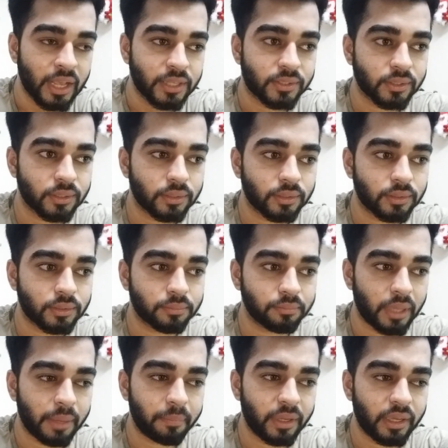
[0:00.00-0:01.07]
So
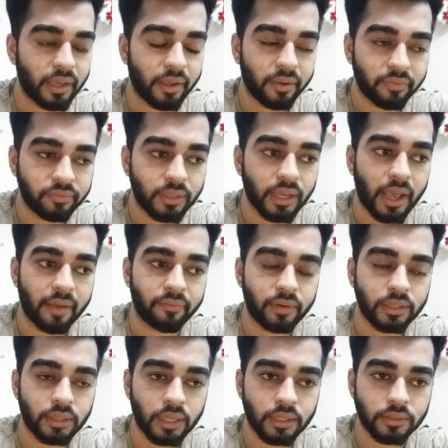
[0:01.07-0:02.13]
maybe if the
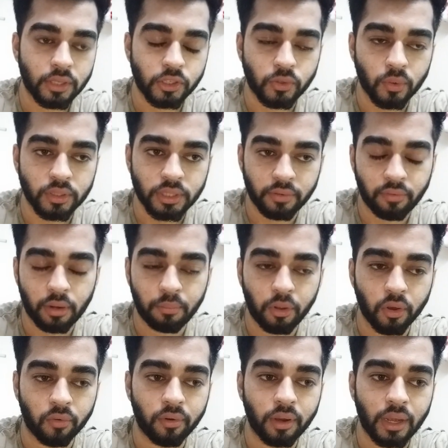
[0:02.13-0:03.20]
everything situation will be
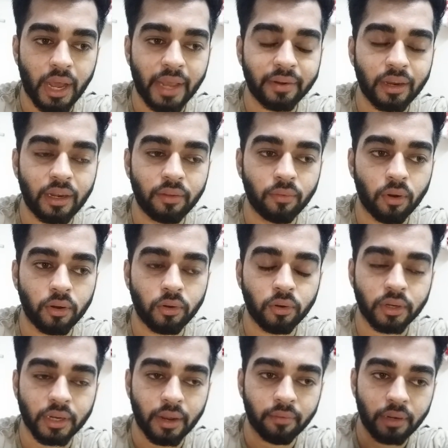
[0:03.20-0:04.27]
over, I really want to
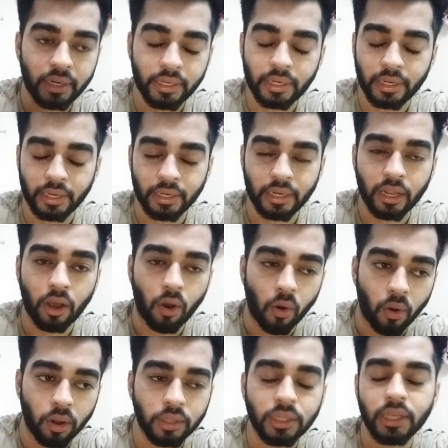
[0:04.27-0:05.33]
travel in India,
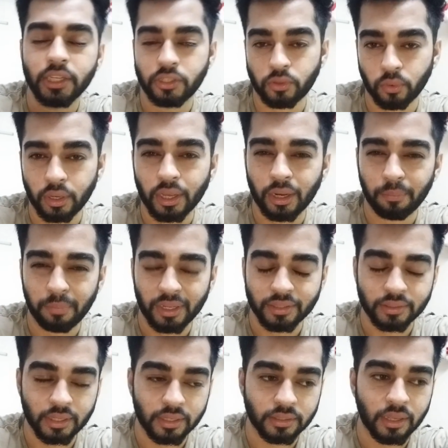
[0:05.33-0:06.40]
all the historical
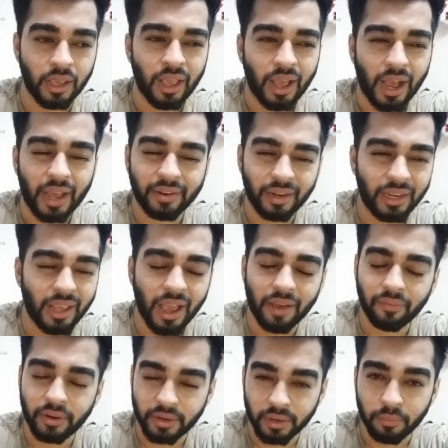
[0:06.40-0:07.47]
places. I really
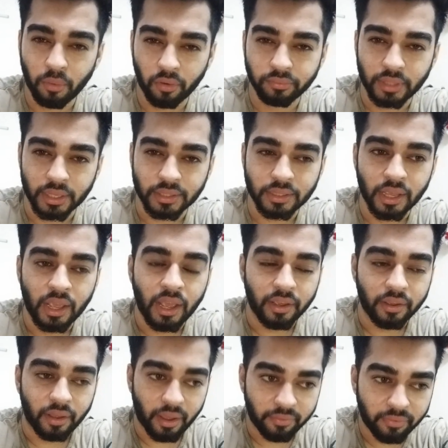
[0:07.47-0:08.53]
have a dream of this.
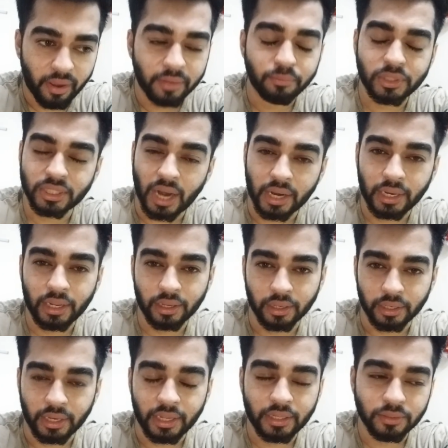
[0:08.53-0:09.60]
If I'm starting
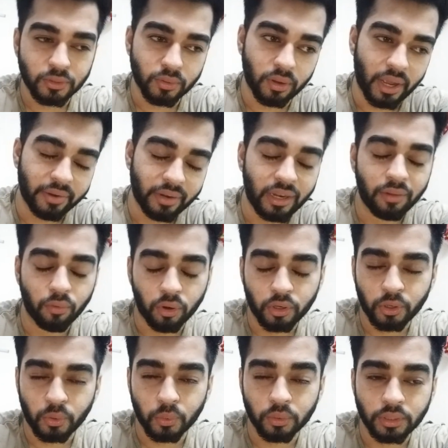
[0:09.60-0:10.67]
earning, so I really want
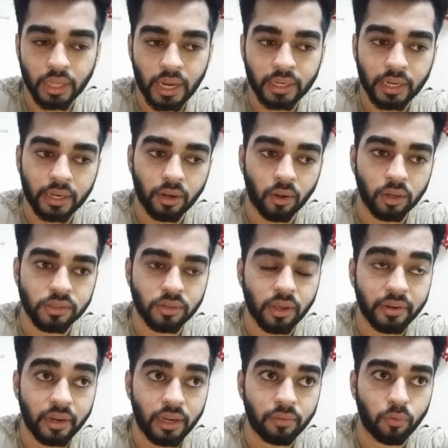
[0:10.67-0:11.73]
to do that, and also I
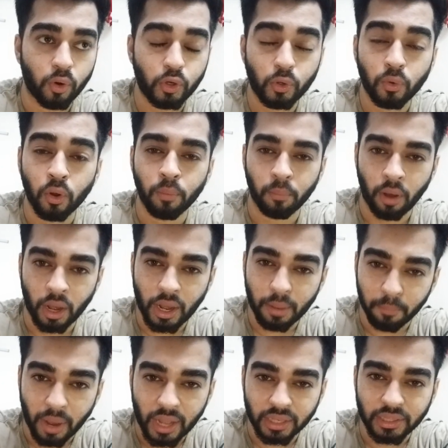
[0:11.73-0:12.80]
really want to go
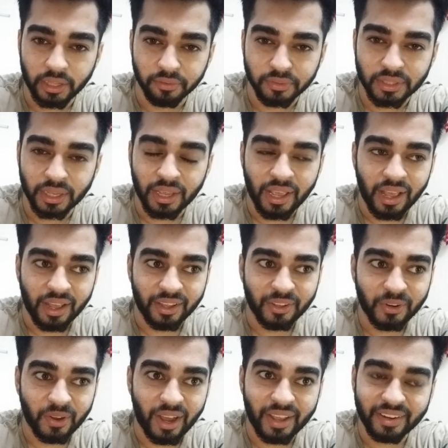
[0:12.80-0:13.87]
Maldives. You
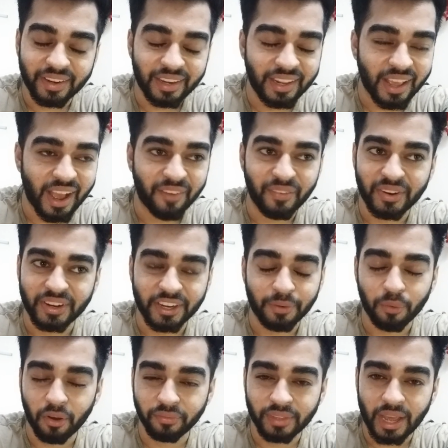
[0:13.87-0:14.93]
know, I really have a
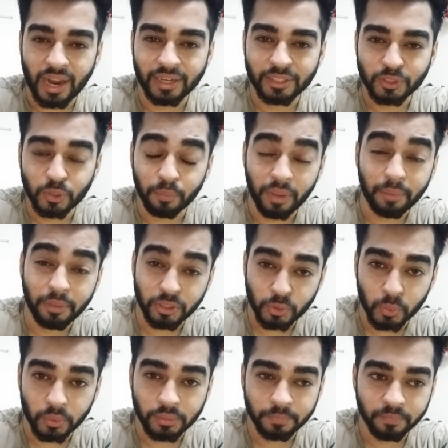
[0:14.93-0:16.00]
dream of that. So maybe
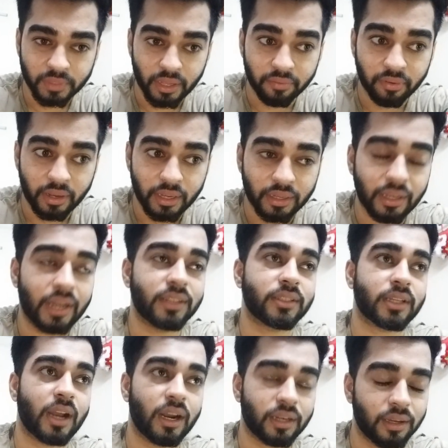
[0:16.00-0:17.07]
soon, if I get
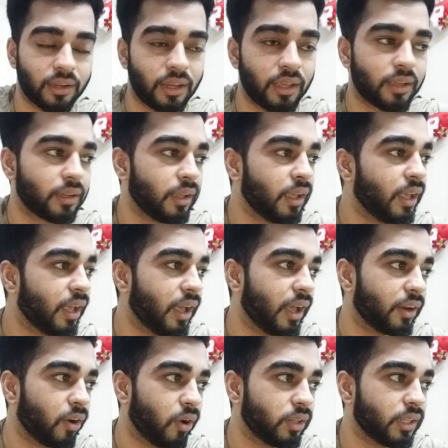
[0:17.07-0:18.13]
start earning
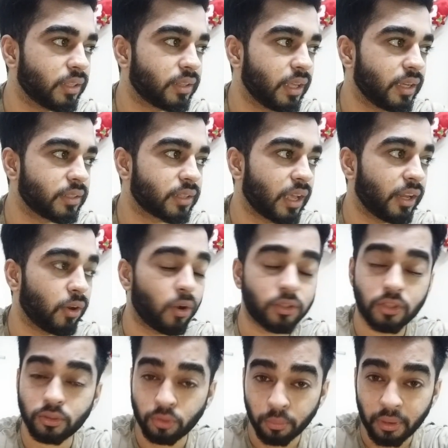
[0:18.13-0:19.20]
and all the things, and
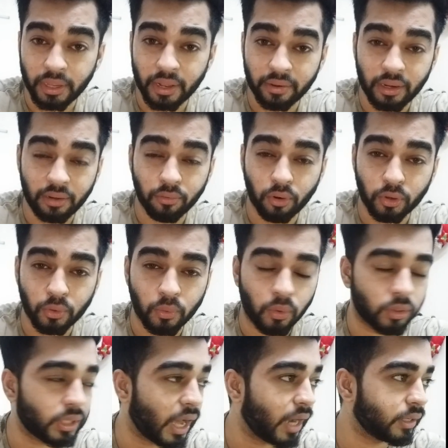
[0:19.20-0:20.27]
also Dubai, I really want to
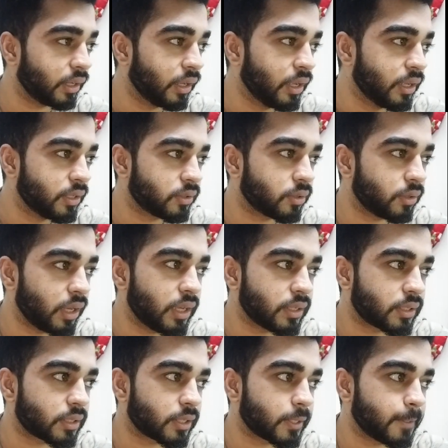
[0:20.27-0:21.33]
go there. So
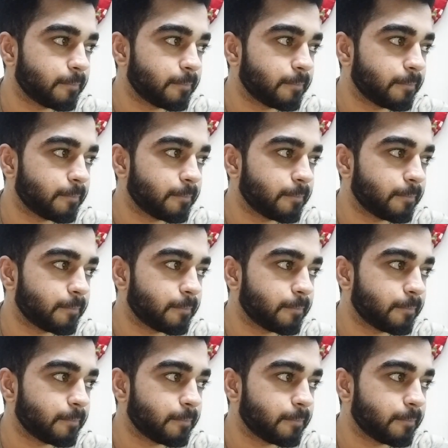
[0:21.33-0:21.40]
yes.